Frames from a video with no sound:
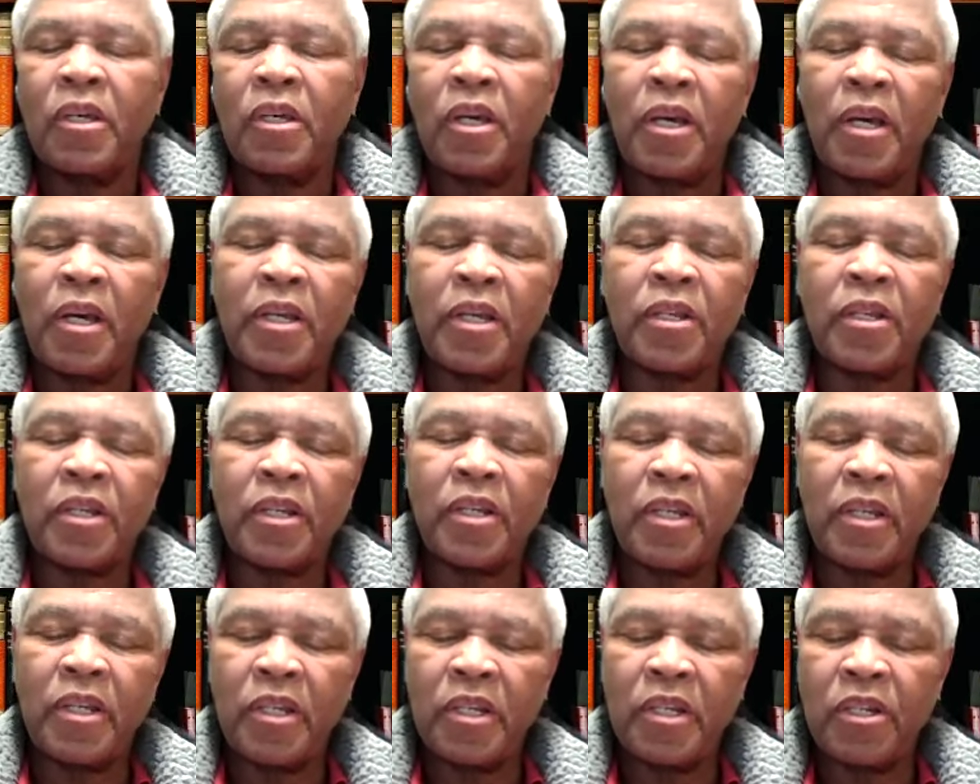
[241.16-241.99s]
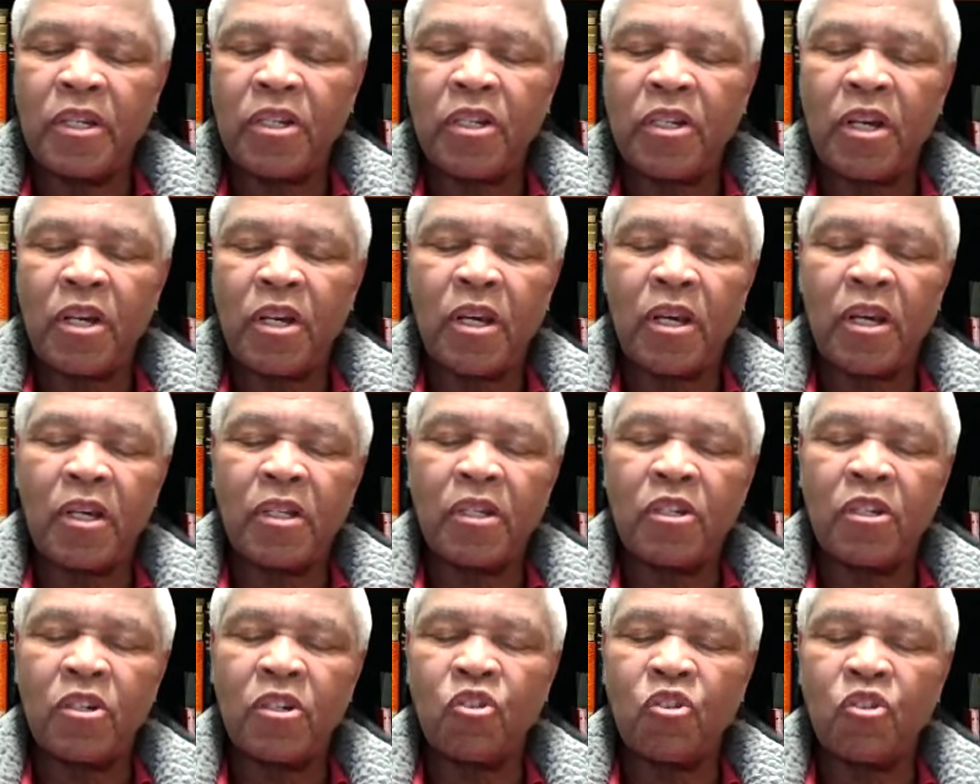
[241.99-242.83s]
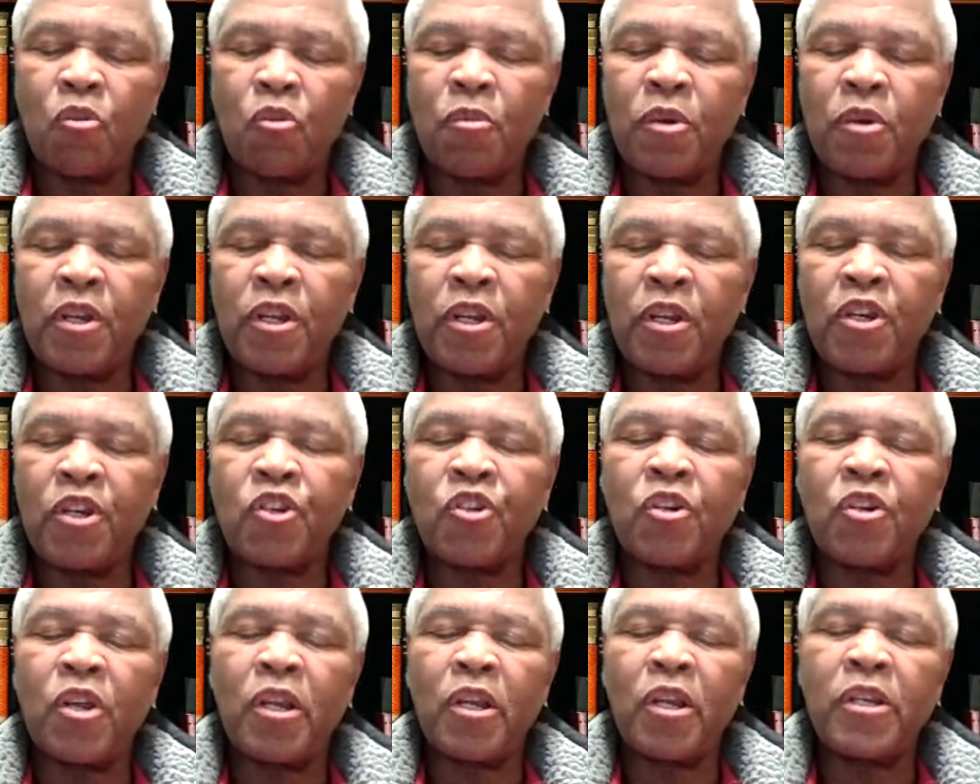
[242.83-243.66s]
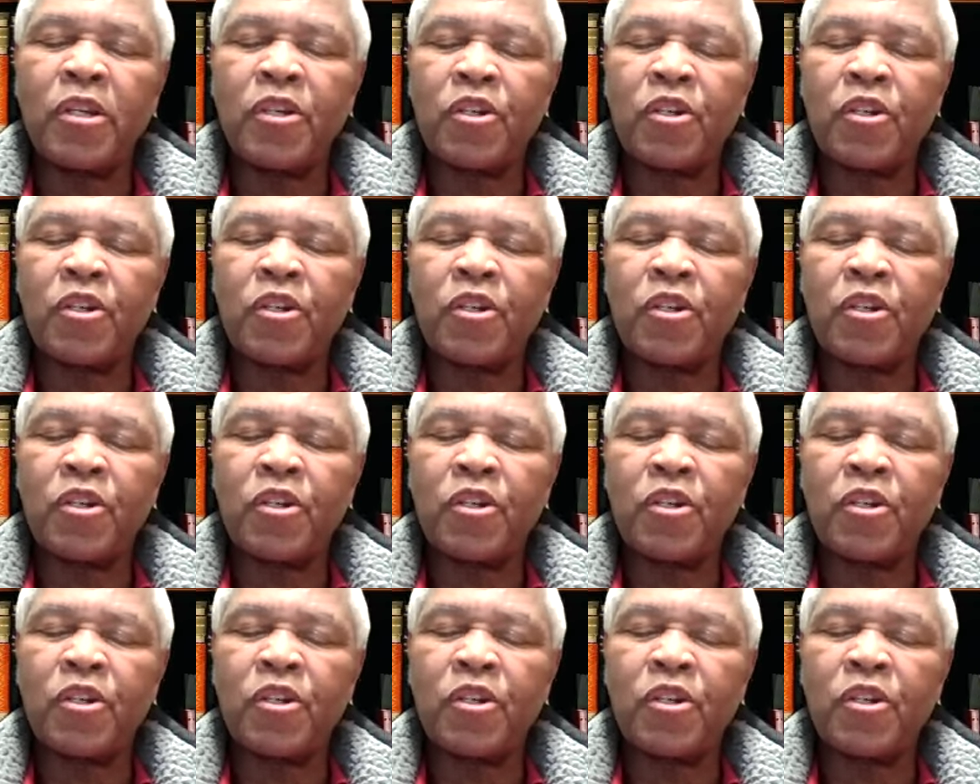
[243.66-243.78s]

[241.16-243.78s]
and interdenominational